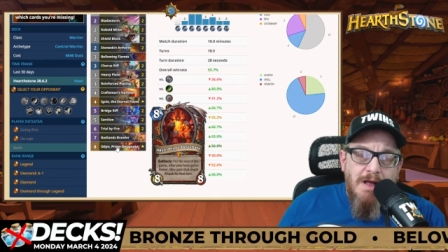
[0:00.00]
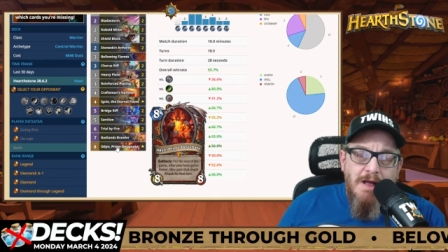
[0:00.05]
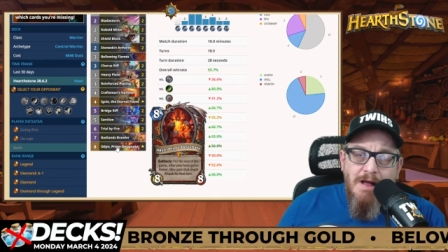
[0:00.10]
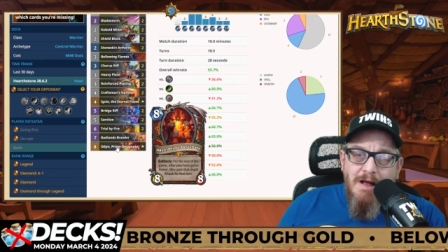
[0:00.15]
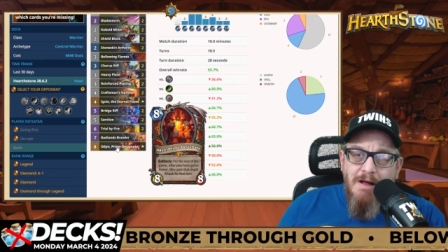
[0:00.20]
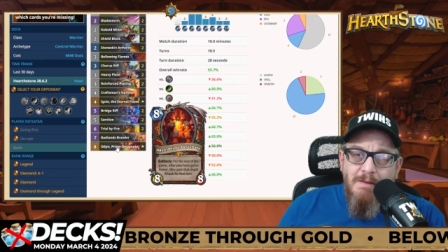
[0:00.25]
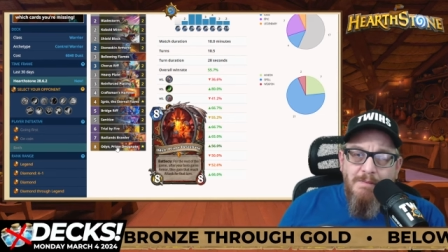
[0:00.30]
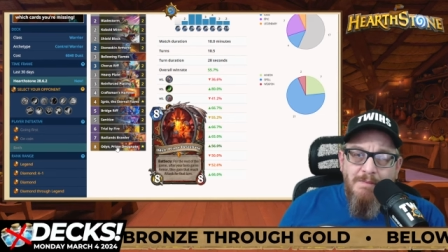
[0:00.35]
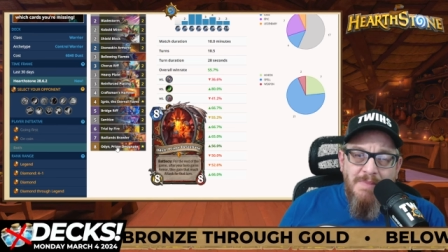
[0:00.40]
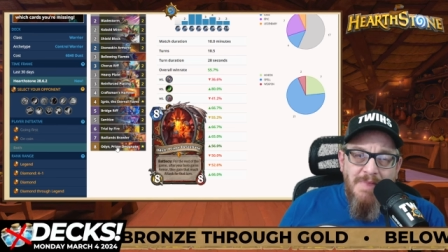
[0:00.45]

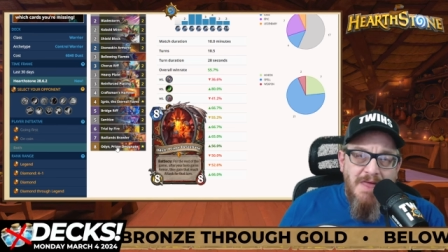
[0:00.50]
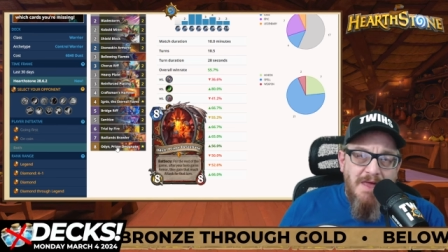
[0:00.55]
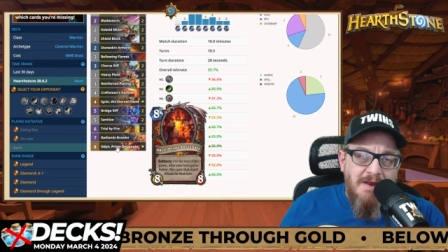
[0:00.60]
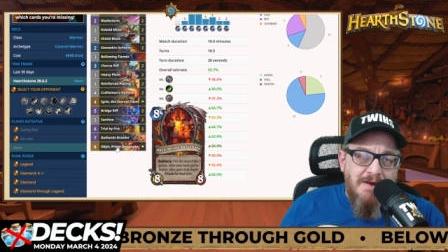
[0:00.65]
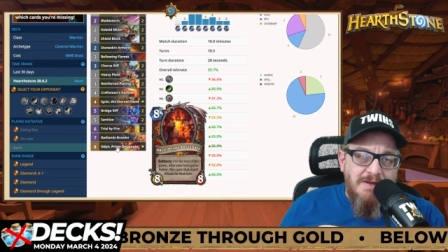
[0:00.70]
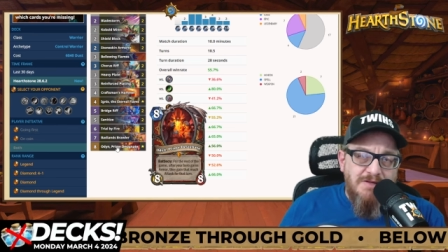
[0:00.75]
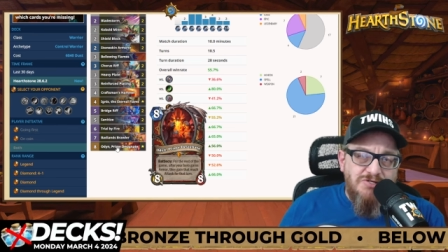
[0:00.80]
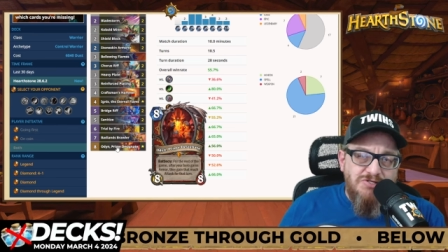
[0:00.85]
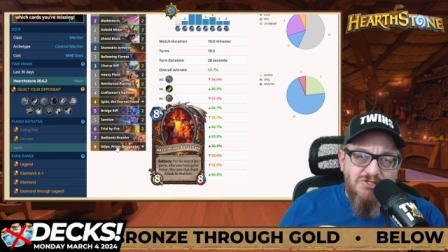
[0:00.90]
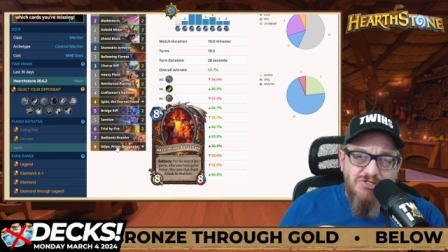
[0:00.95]

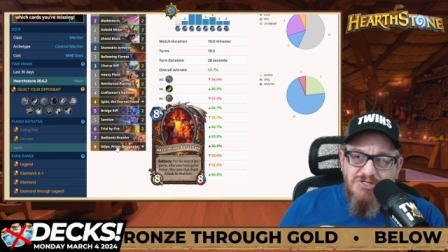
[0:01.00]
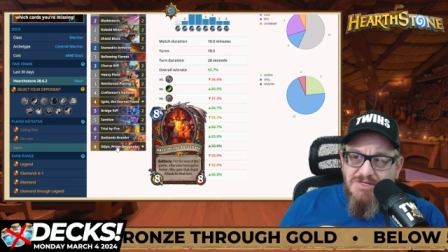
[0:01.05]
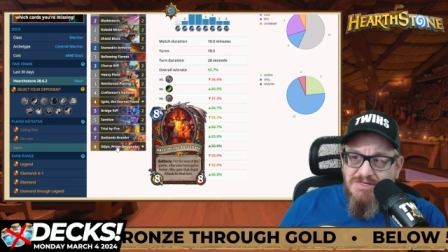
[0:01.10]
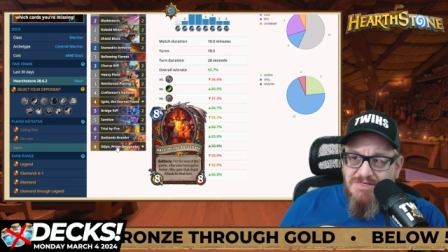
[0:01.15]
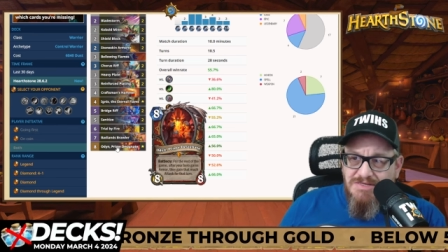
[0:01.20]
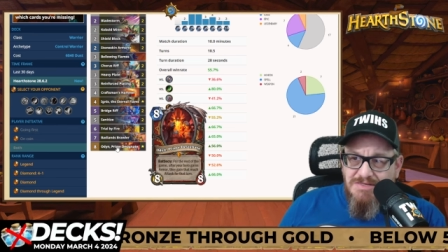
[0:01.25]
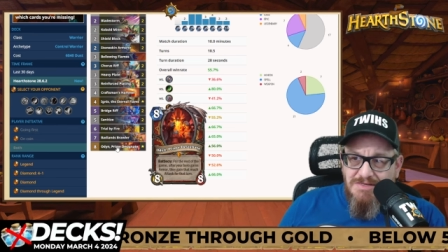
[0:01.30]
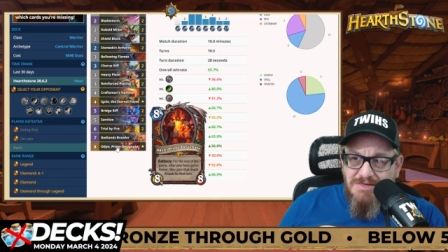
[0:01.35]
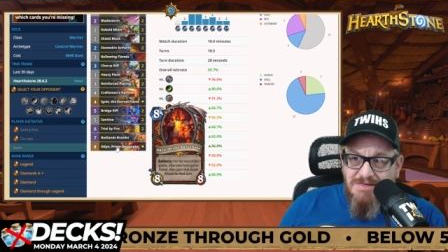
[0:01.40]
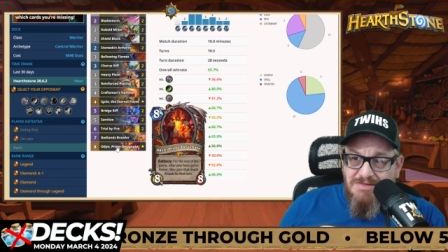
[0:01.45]
and it's
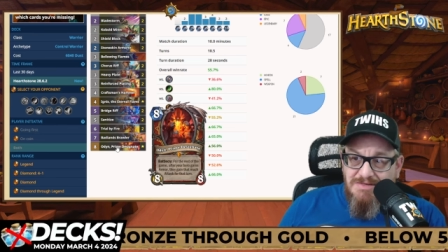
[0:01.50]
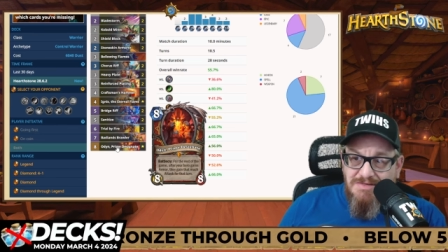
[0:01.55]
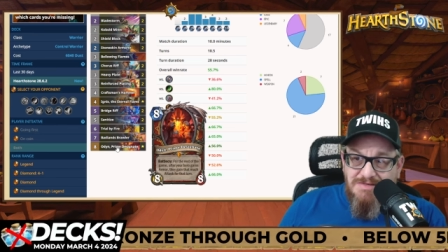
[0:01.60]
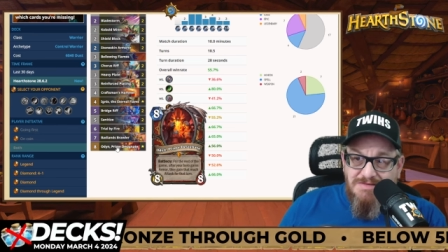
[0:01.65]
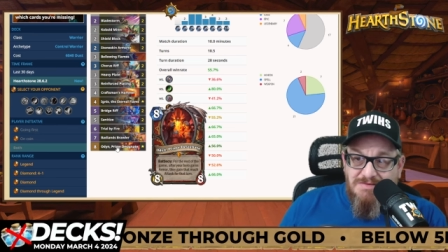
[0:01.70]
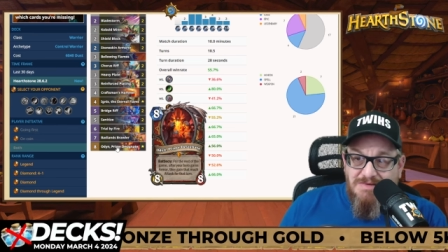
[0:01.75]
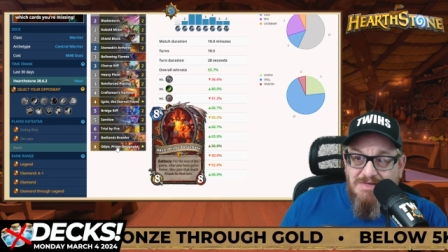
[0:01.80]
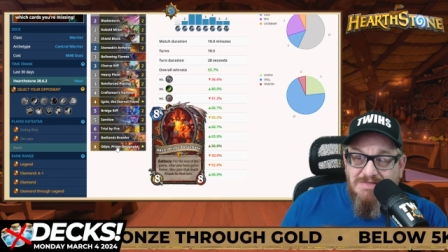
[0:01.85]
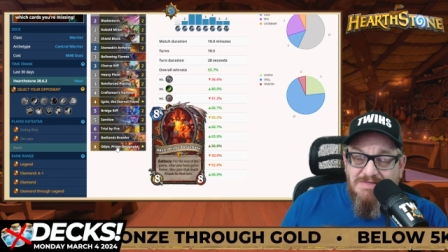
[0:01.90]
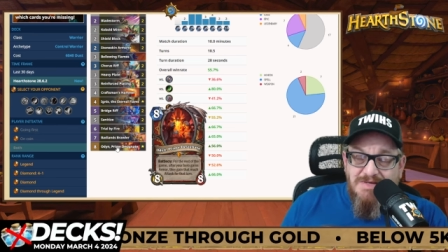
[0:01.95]
just,
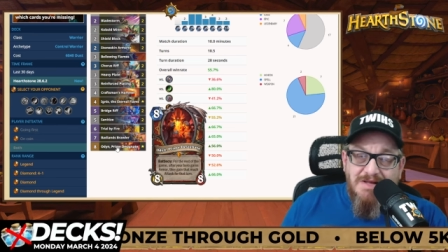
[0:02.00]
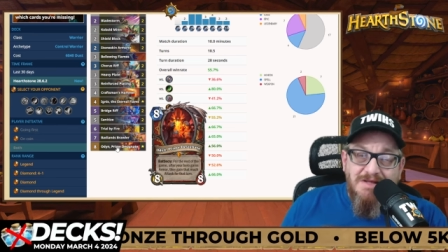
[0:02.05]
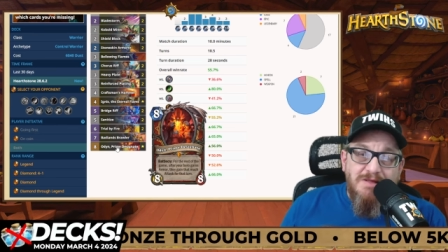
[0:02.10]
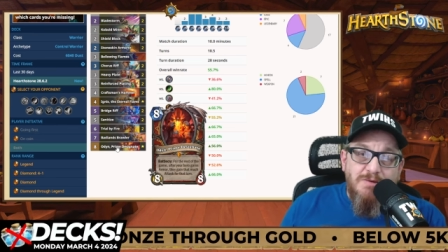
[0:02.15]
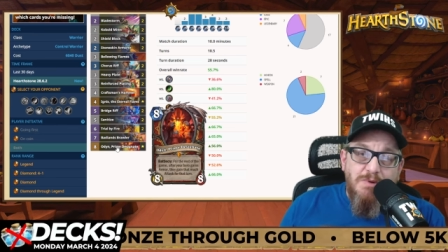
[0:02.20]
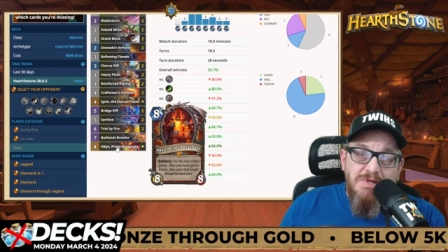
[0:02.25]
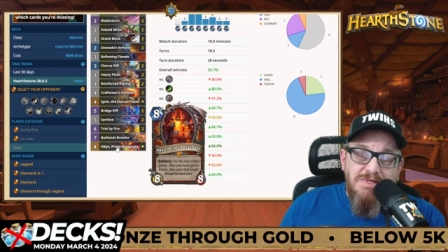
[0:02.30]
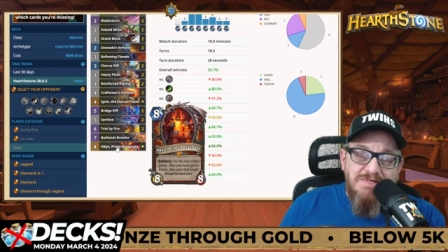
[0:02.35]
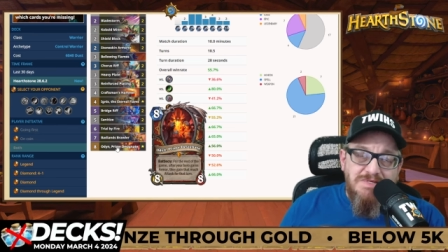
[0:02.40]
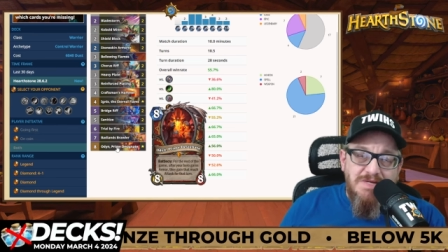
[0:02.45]
it's
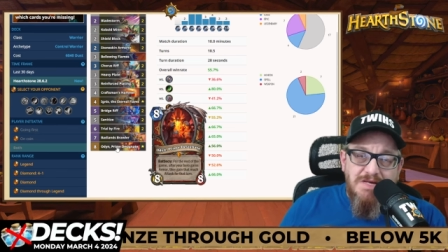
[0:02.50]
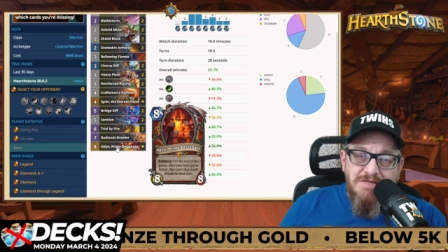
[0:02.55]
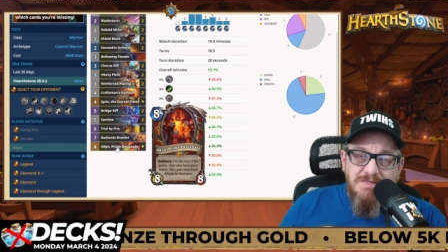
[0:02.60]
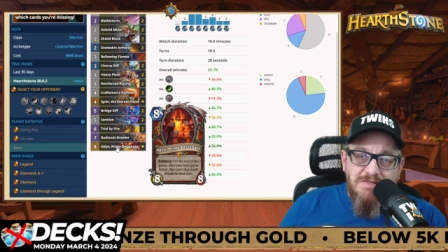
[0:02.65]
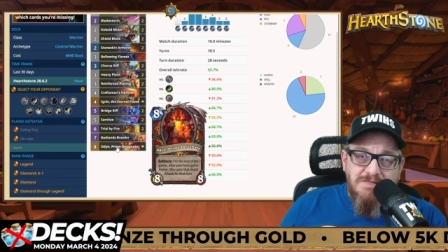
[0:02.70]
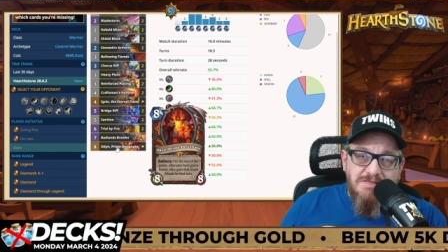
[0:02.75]
exactly what it says.